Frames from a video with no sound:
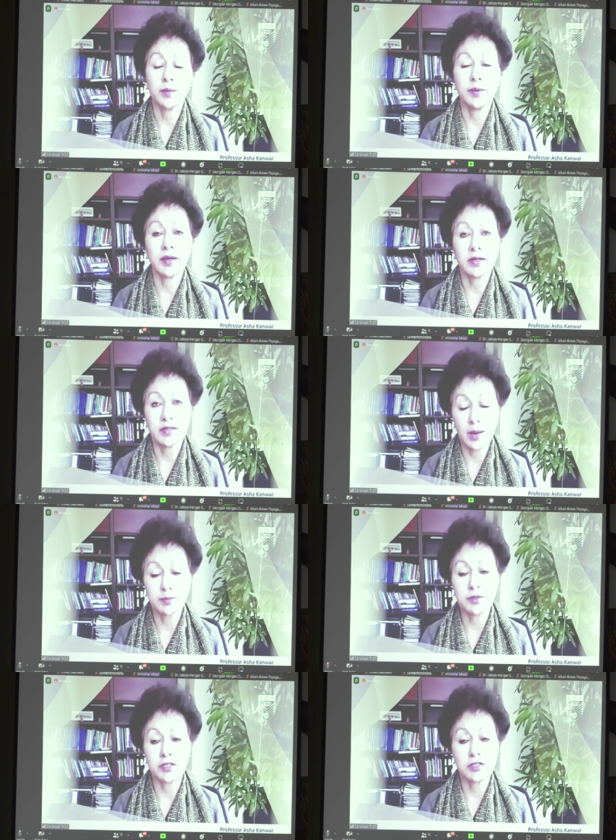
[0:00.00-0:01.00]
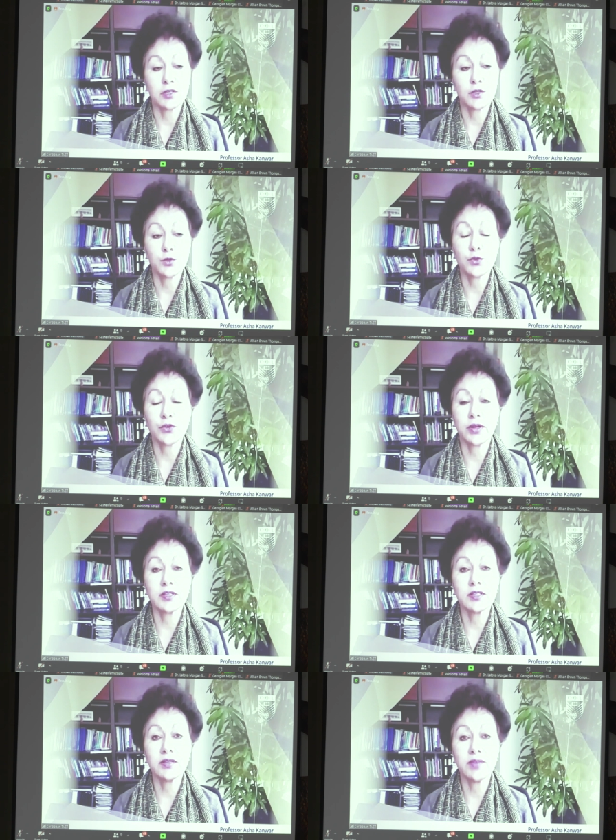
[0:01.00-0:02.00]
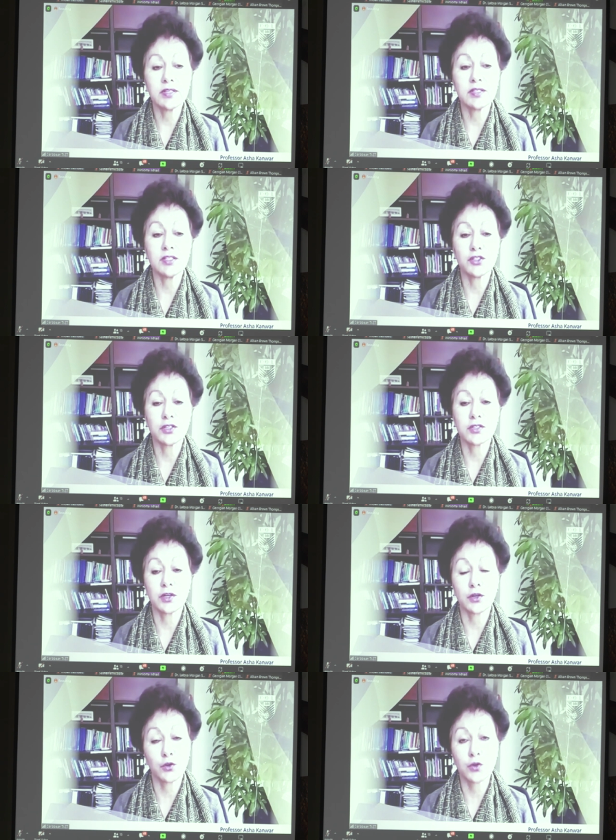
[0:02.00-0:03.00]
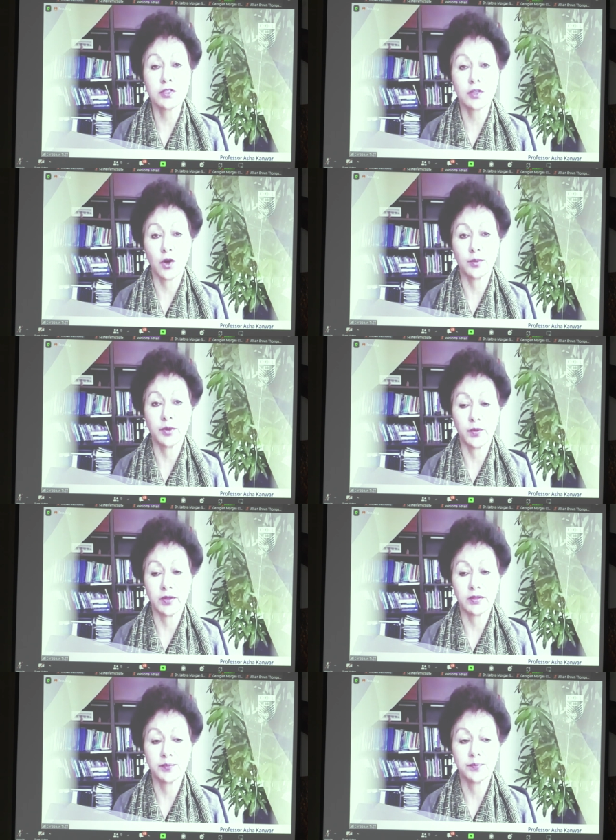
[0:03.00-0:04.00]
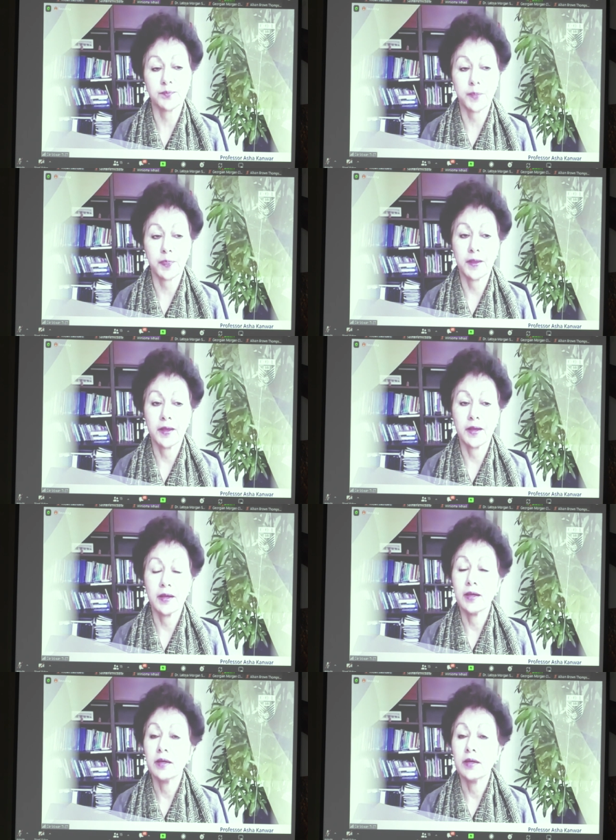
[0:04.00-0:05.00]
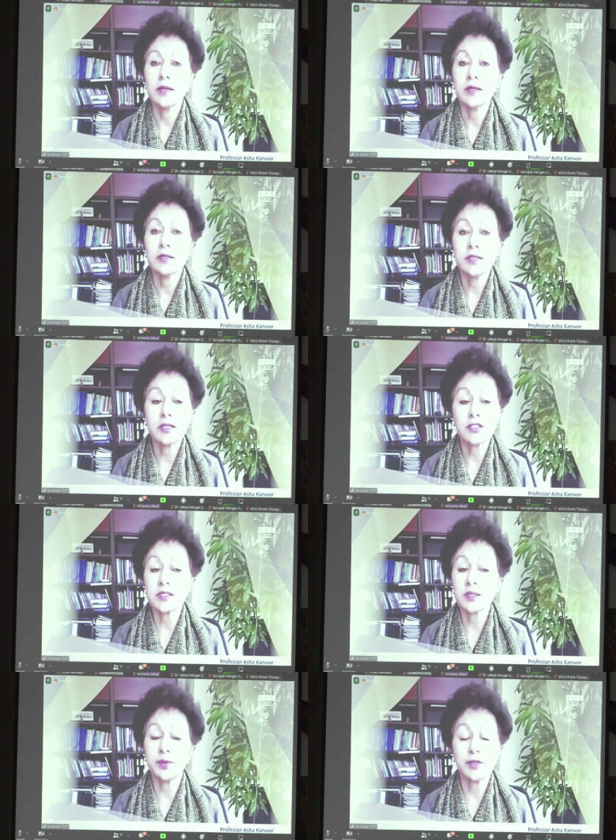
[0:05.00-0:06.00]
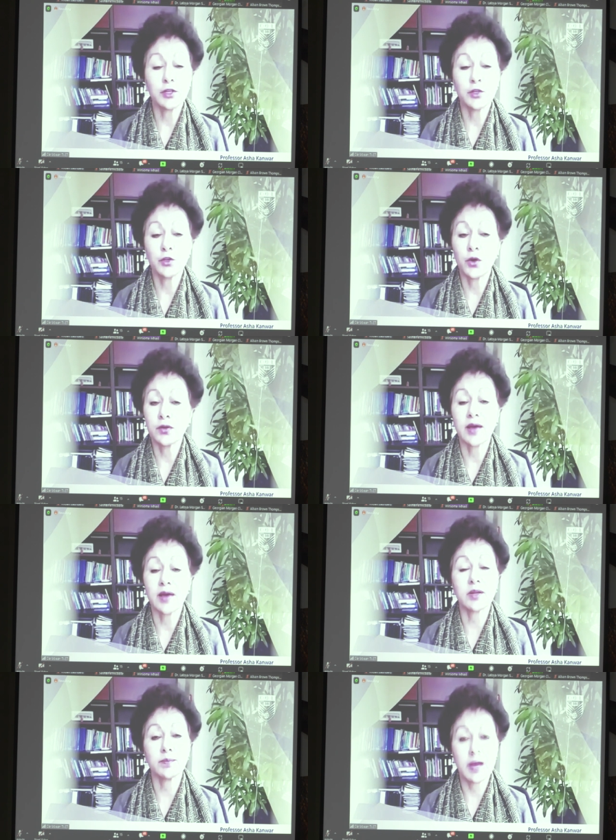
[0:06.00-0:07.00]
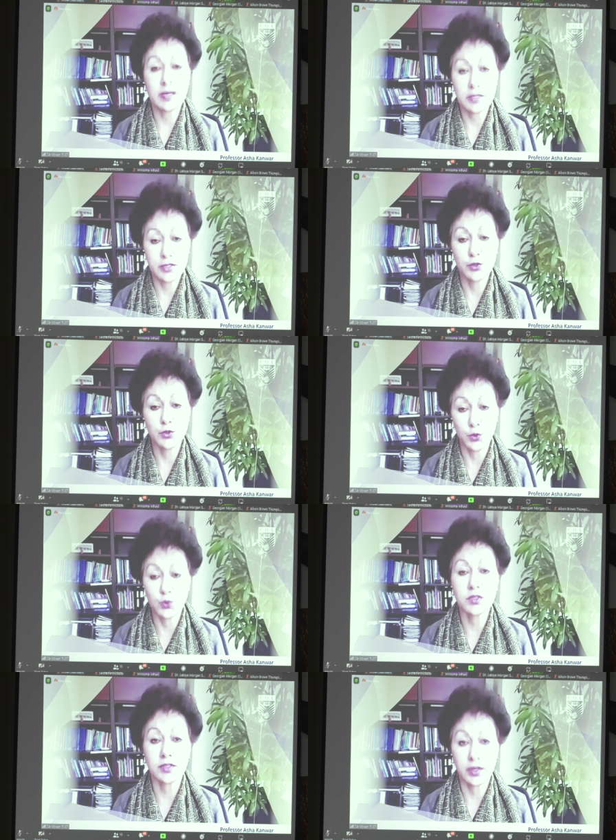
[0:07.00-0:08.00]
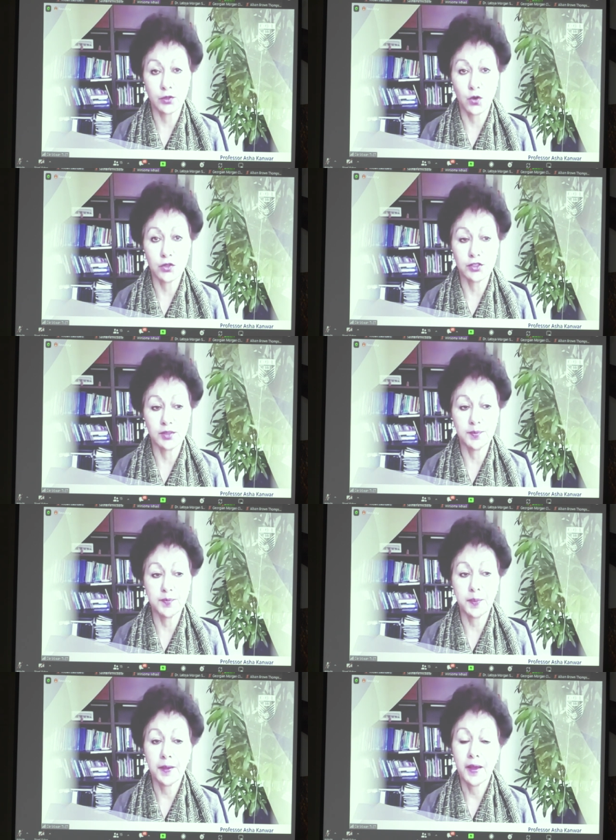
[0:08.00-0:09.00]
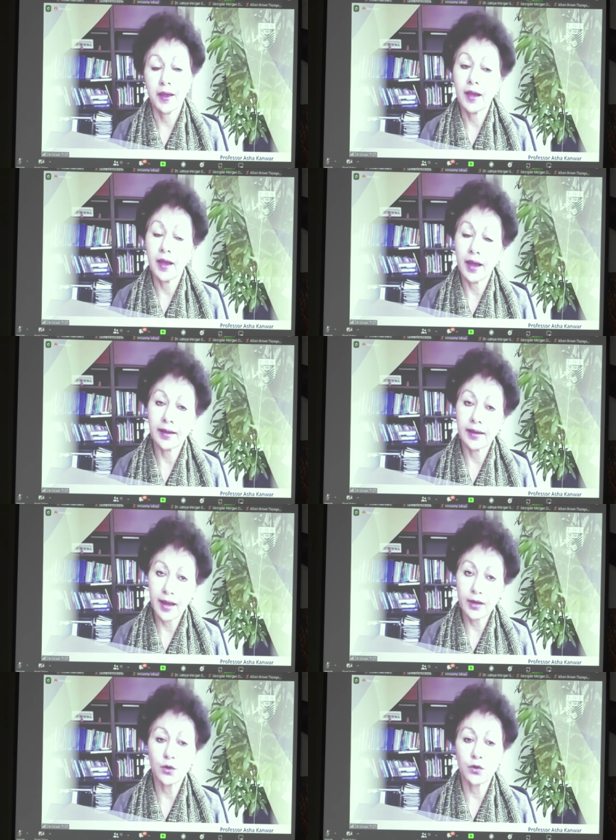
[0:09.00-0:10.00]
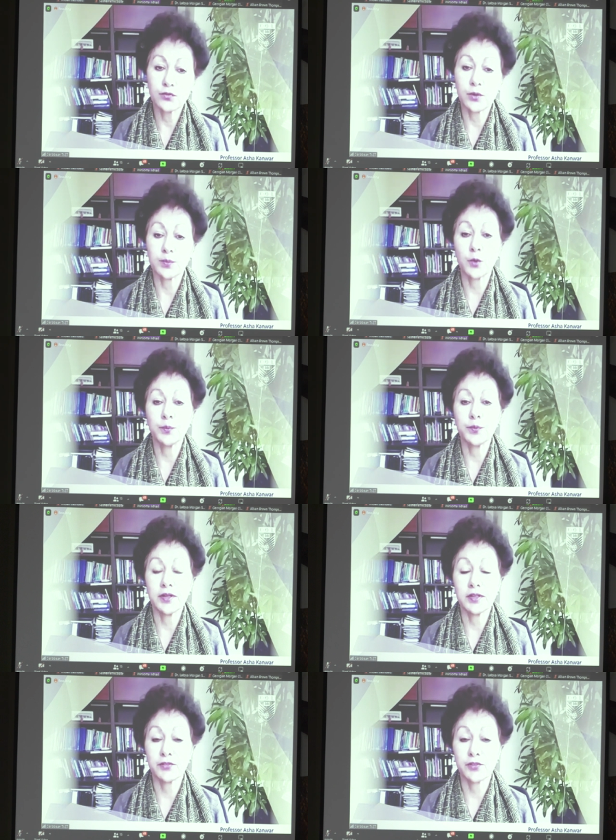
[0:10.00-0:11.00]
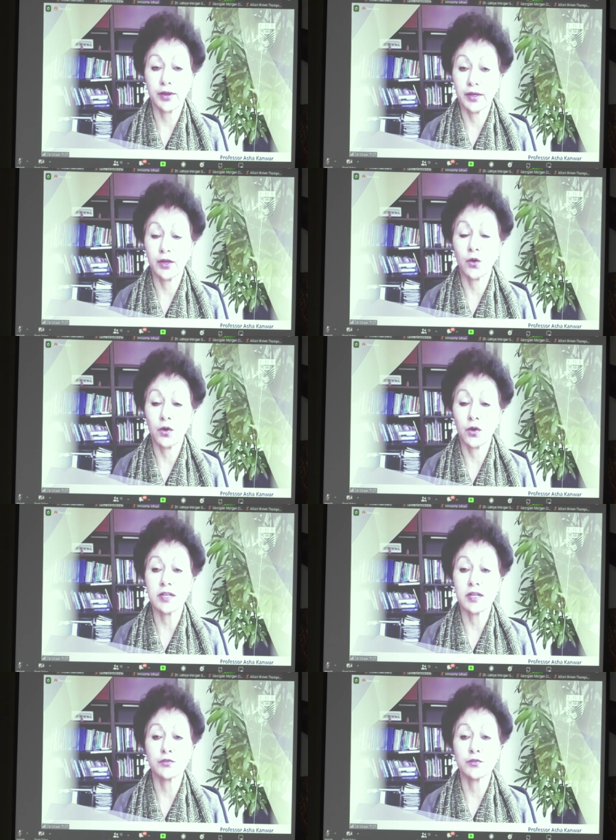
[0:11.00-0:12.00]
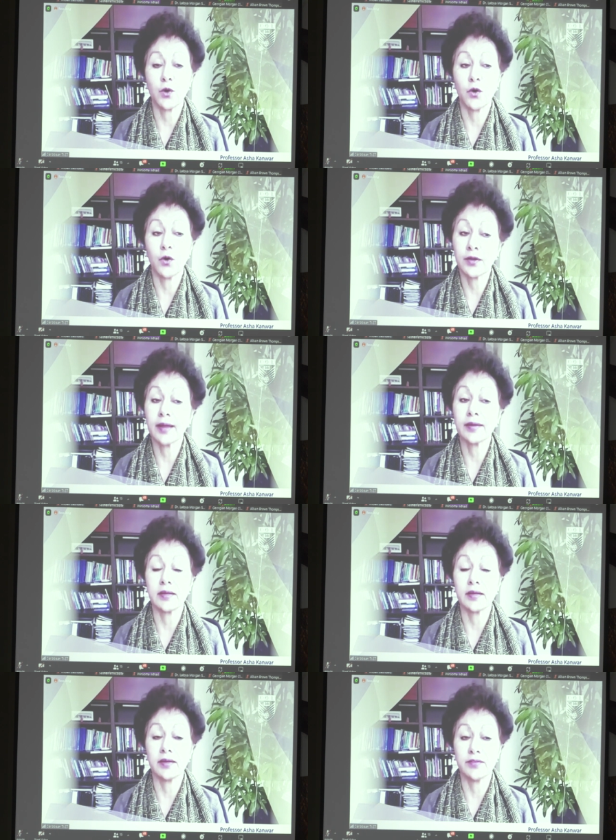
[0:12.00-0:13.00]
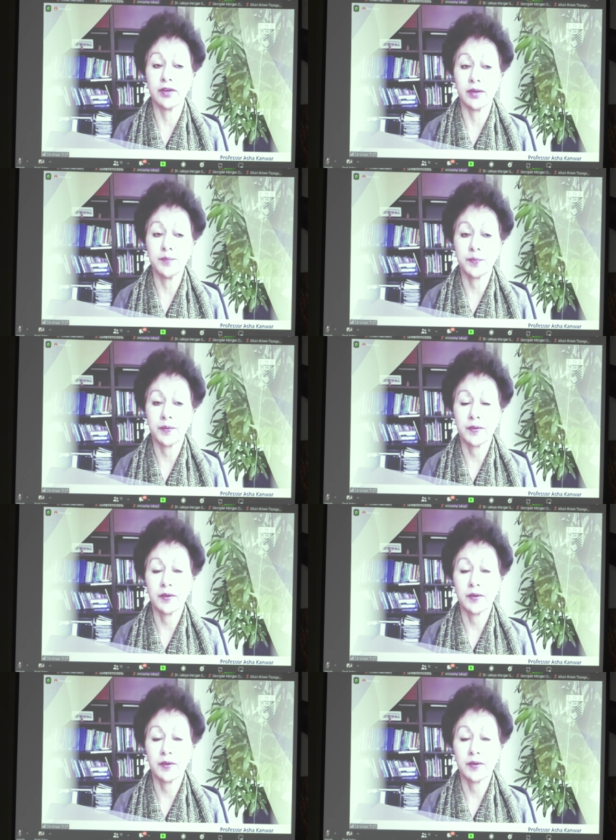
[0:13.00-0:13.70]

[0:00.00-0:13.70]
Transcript: are being adapted to train Tibet teachers across the Commonwealth. Teachers simply did not have the capacity to use the technology, and lack of appropriate training content for online delivery